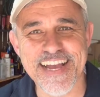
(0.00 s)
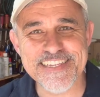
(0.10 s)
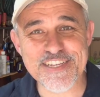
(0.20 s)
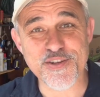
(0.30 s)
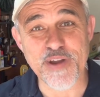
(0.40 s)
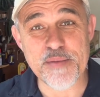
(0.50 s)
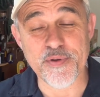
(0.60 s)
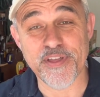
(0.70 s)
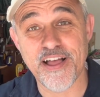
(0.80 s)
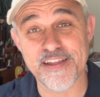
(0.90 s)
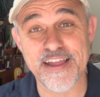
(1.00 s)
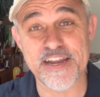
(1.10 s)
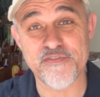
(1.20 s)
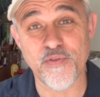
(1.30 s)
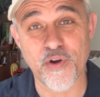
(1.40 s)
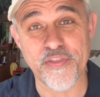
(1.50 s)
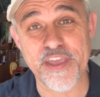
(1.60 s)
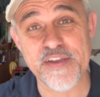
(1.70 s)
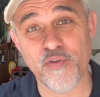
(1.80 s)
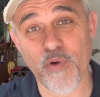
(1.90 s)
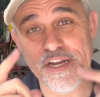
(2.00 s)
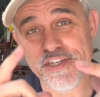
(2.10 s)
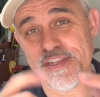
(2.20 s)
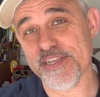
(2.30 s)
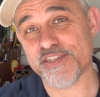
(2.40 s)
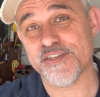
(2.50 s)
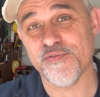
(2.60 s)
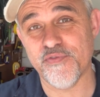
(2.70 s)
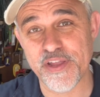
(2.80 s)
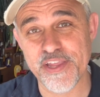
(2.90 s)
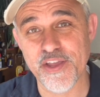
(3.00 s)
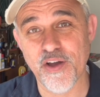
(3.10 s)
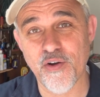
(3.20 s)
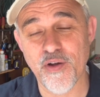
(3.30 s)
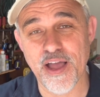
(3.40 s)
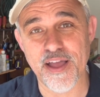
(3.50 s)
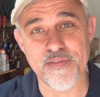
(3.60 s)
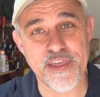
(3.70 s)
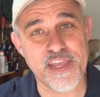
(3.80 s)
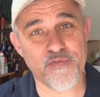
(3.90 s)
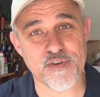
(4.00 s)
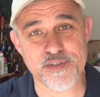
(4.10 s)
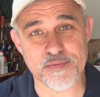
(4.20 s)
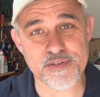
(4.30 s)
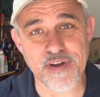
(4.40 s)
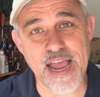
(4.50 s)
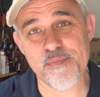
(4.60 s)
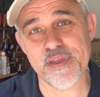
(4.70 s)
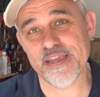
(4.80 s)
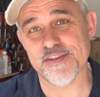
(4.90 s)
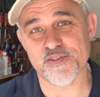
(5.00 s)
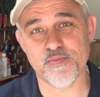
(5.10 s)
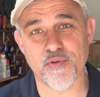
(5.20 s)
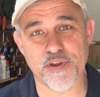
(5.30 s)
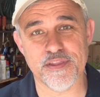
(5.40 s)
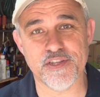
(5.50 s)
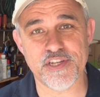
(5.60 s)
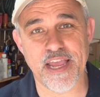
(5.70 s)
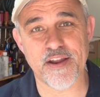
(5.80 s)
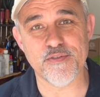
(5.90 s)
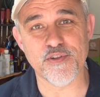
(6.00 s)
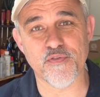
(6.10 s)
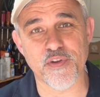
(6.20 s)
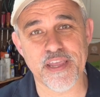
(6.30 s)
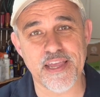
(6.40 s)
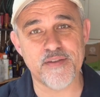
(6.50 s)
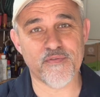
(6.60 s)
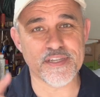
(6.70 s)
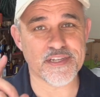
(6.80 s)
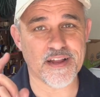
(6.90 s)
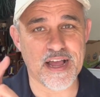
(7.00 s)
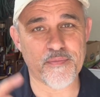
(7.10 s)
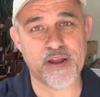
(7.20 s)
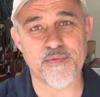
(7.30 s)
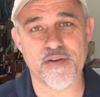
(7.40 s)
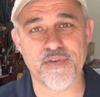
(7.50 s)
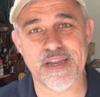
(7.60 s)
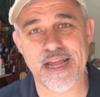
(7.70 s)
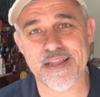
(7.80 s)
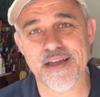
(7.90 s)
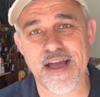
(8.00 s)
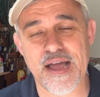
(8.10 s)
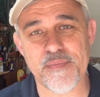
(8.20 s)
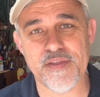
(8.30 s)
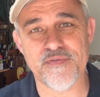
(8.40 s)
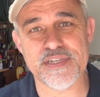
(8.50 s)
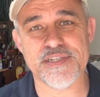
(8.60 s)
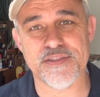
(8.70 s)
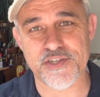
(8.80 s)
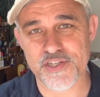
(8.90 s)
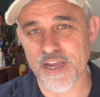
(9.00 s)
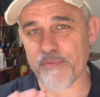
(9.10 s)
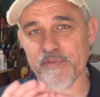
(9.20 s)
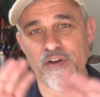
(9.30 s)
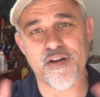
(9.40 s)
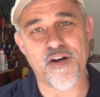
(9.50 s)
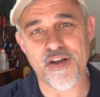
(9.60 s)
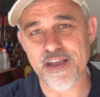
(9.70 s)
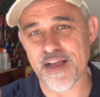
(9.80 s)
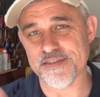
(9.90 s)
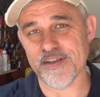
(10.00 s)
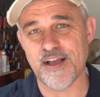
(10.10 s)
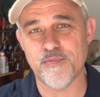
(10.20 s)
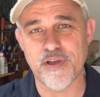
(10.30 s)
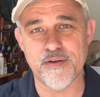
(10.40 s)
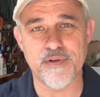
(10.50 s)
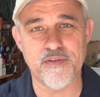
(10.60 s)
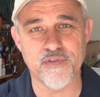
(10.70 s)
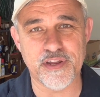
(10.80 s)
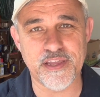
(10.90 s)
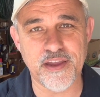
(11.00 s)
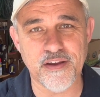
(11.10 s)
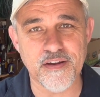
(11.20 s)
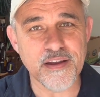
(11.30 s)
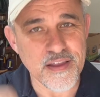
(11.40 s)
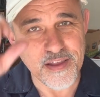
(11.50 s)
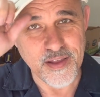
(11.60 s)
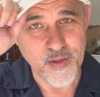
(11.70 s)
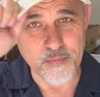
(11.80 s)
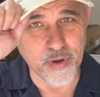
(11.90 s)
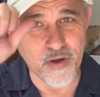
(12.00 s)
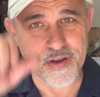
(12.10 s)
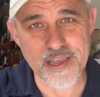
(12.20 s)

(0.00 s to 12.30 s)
Guys, that's a wrap on the Holley 94. Thank you for watching this video. Uh, thank you for subscribing and supporting the channel. Don't forget, visit hotrodreverend.com and visit the shop. We've got all kinds of Hot Rod Reverend gear, ball